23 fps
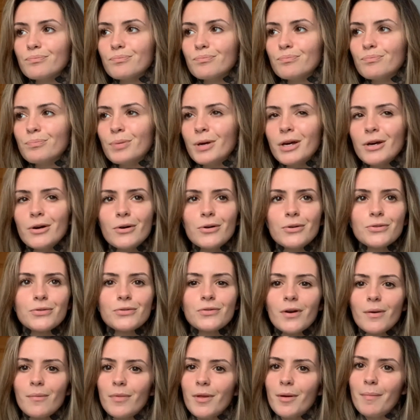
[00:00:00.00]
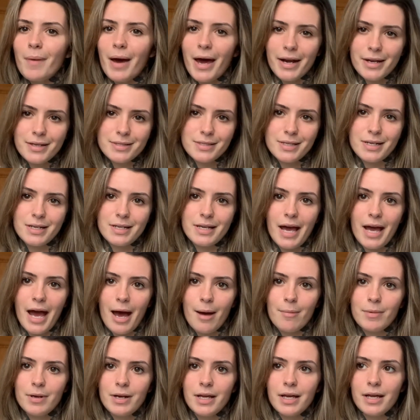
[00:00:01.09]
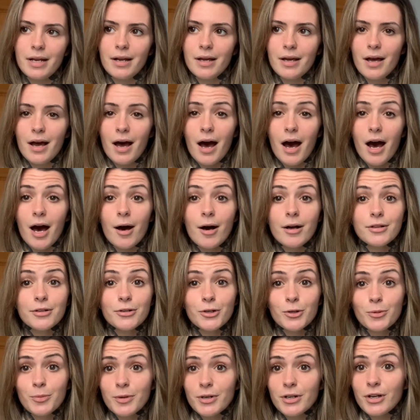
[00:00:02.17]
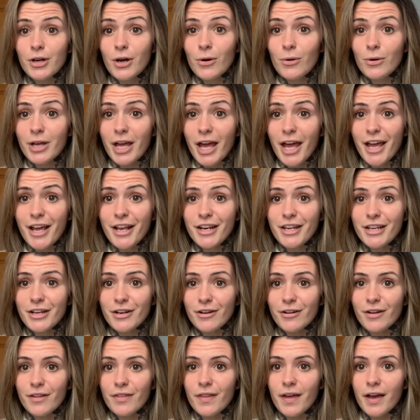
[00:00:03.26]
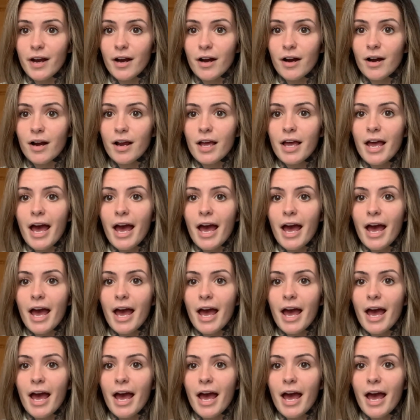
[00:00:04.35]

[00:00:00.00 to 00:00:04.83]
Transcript: Pills from the medicine cabinet, a little bit of cocaine here and there.